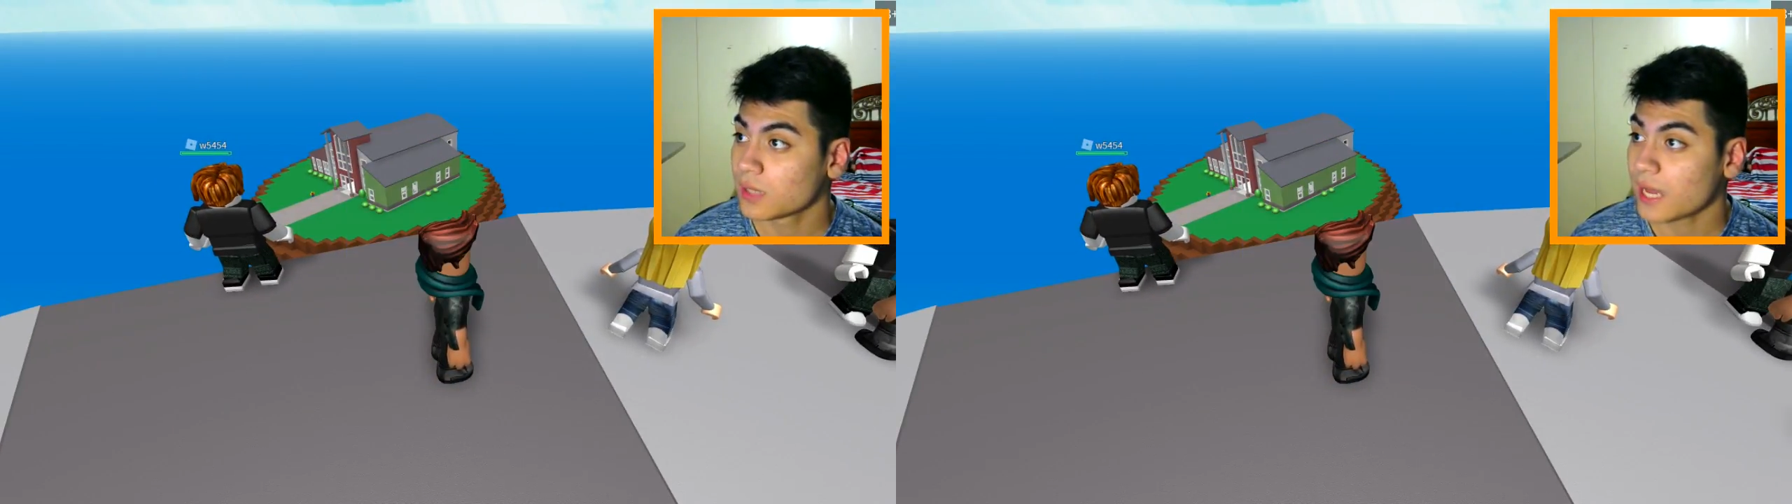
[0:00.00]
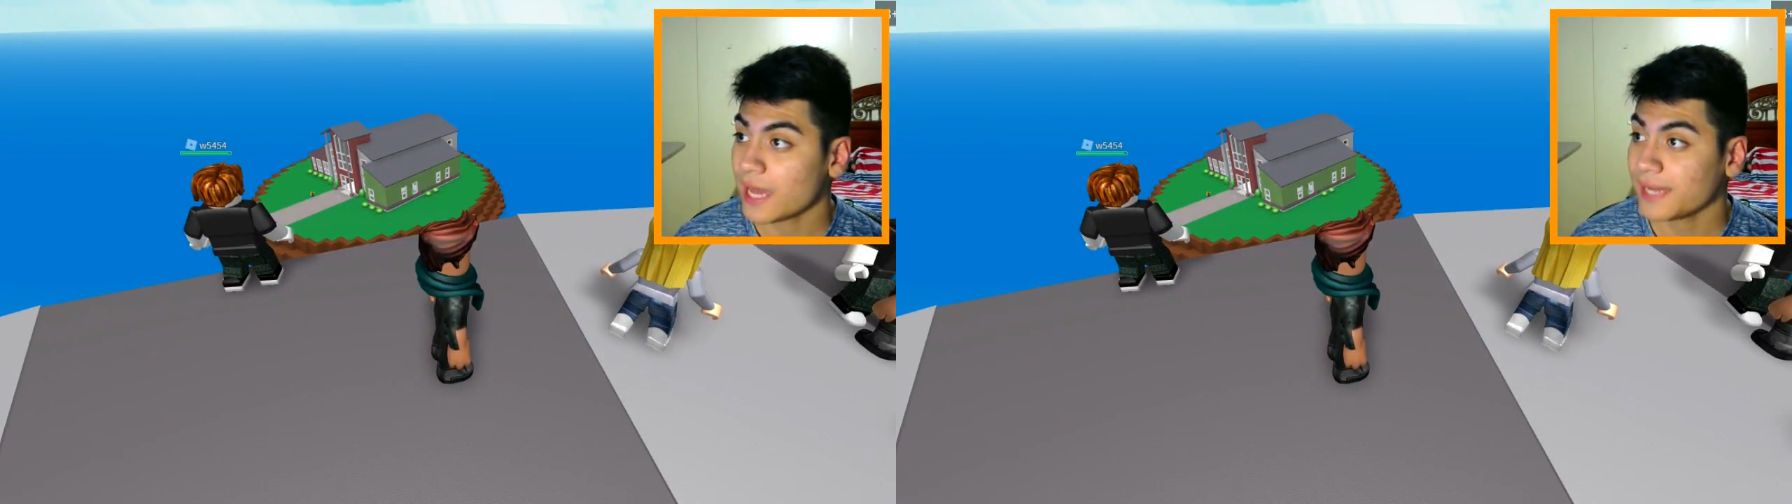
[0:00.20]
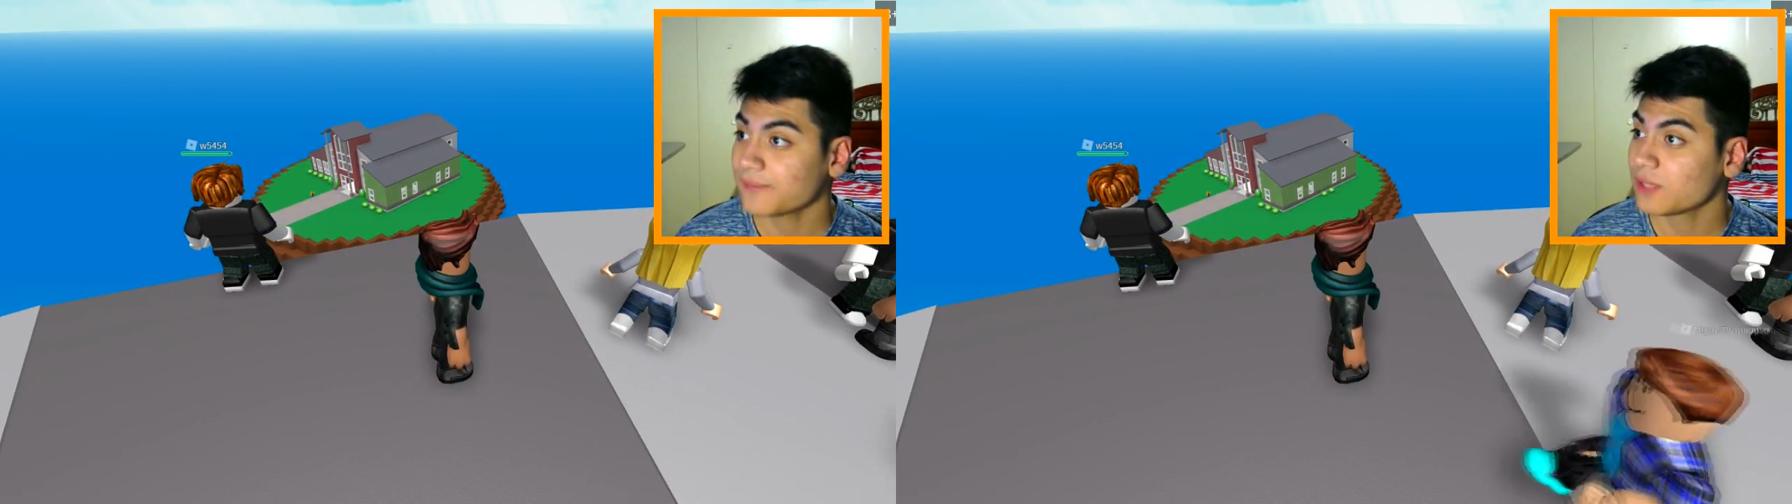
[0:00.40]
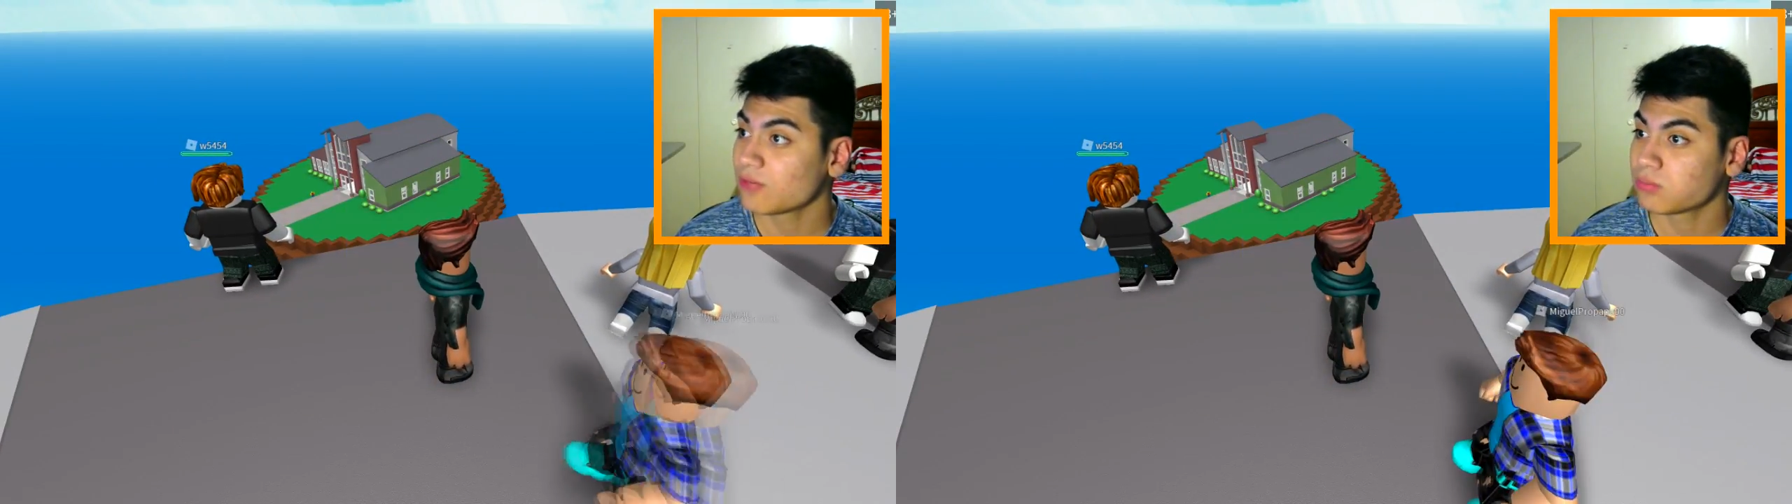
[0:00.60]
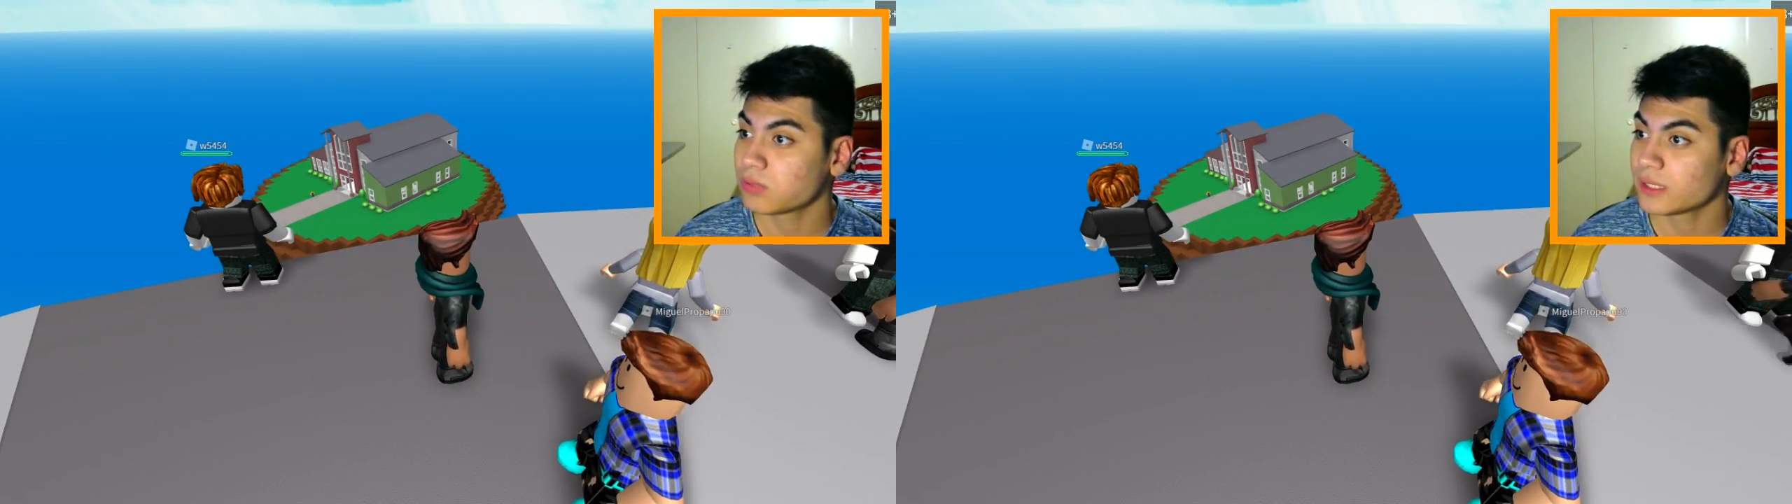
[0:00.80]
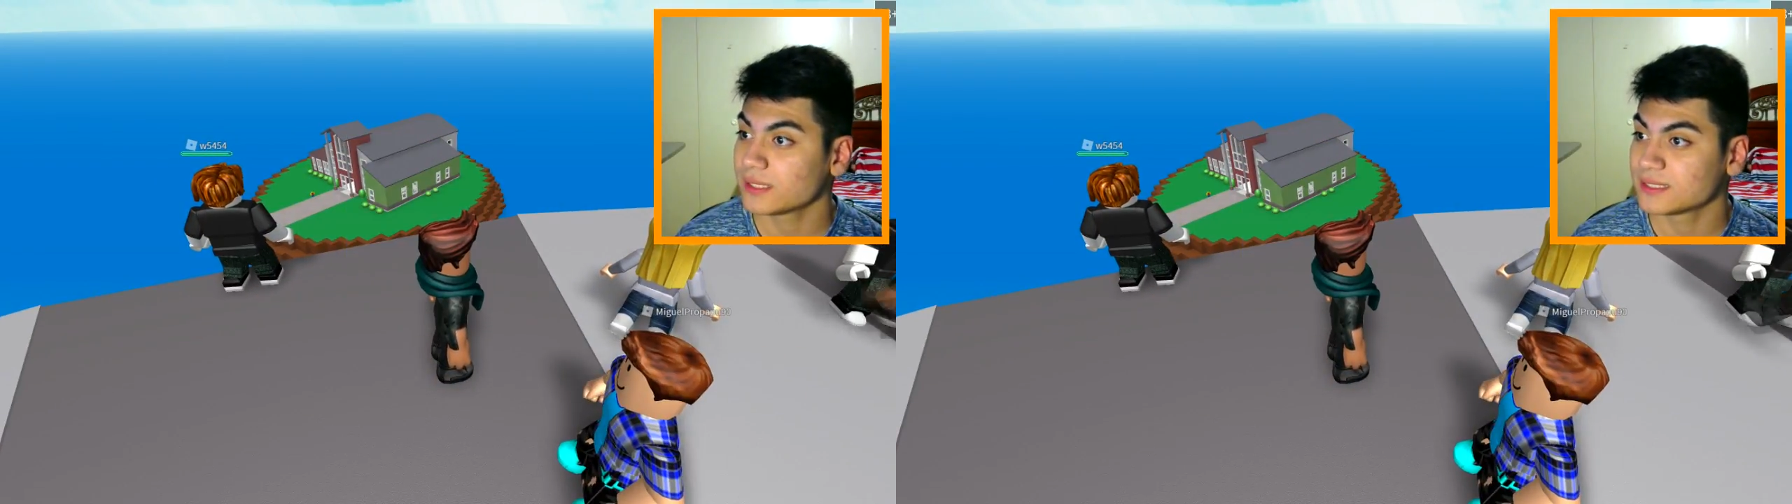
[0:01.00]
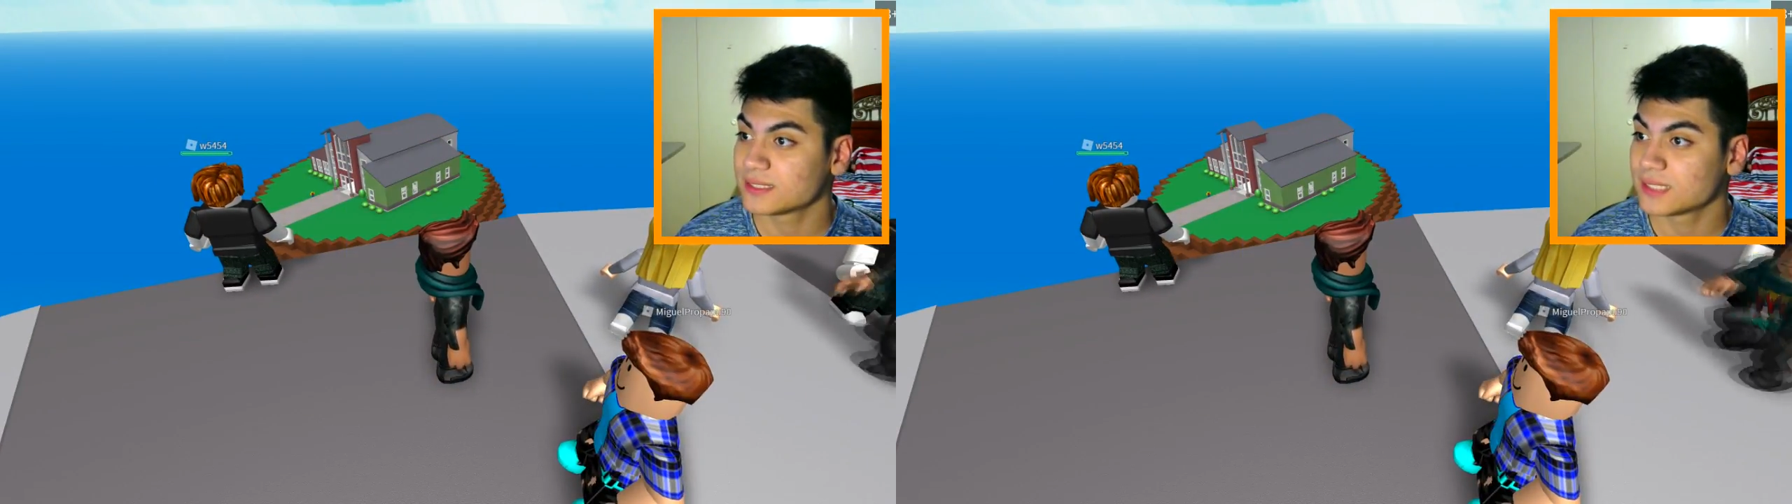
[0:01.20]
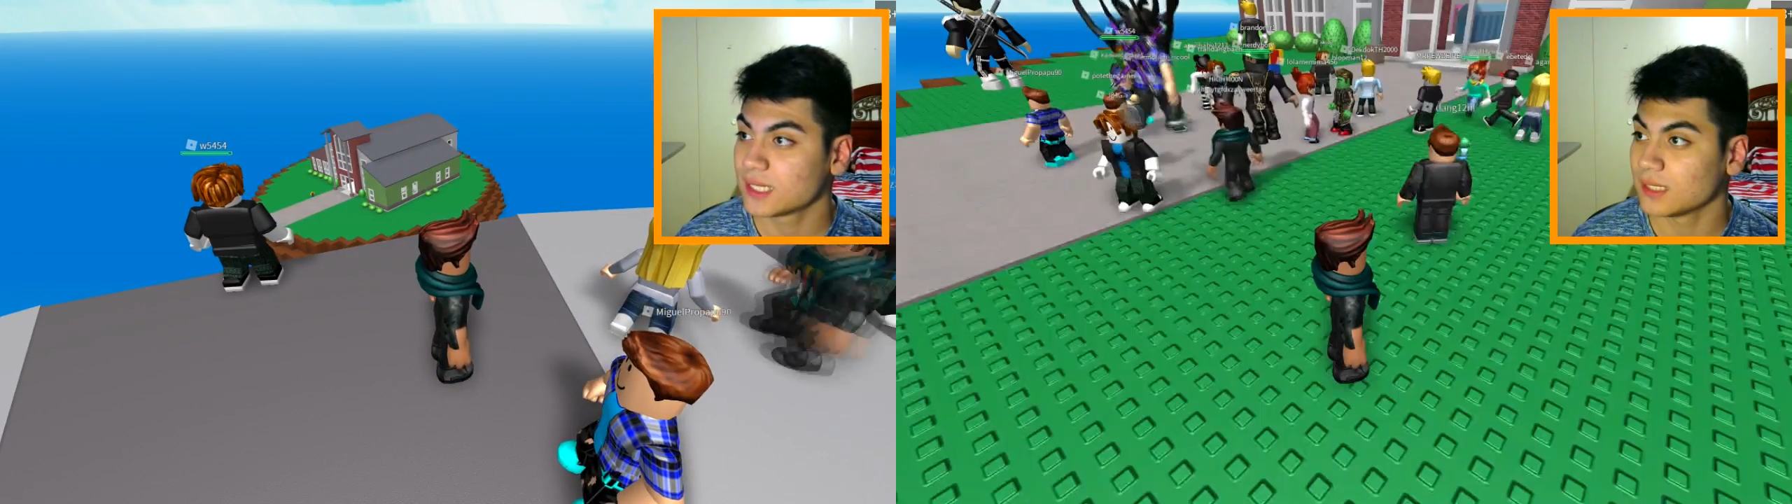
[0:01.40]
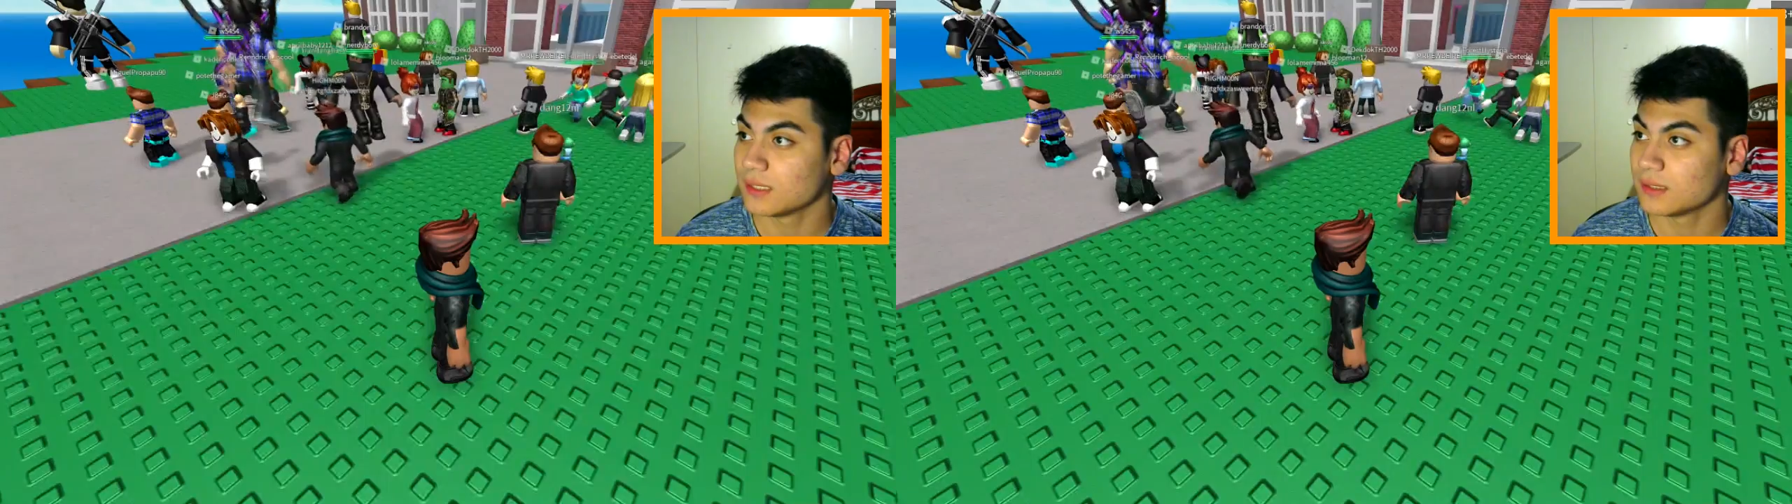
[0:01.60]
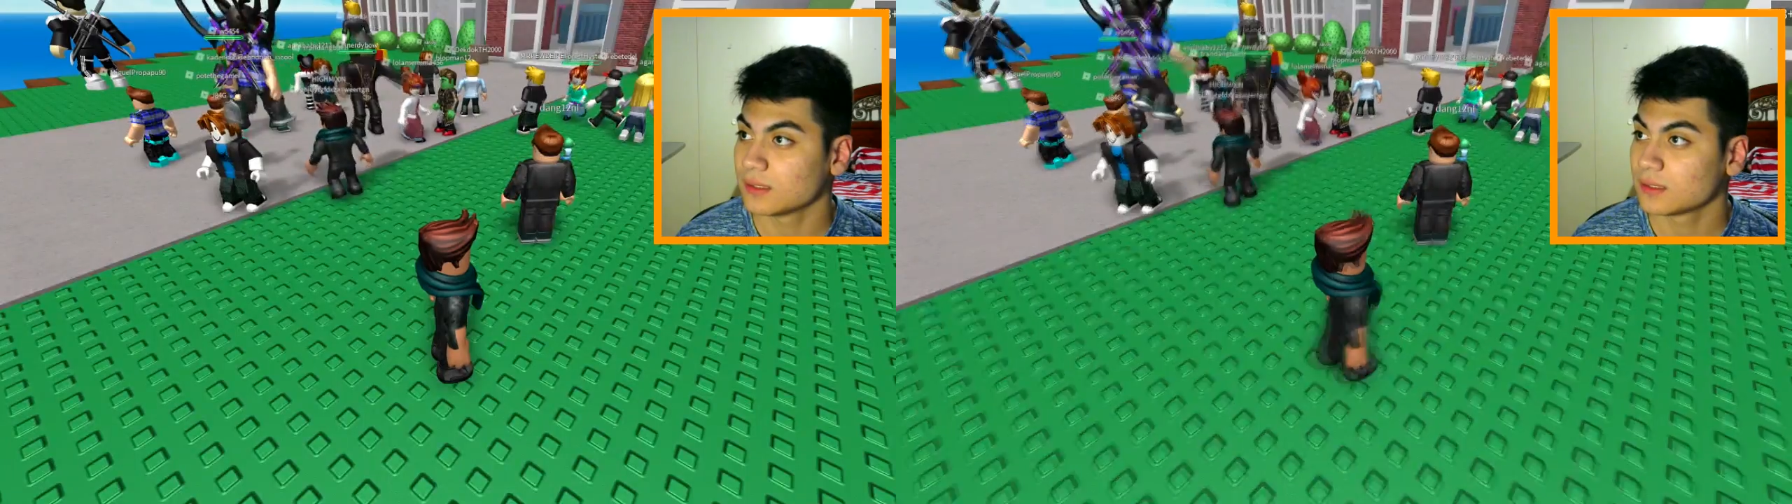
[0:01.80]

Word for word: I have never played this thing.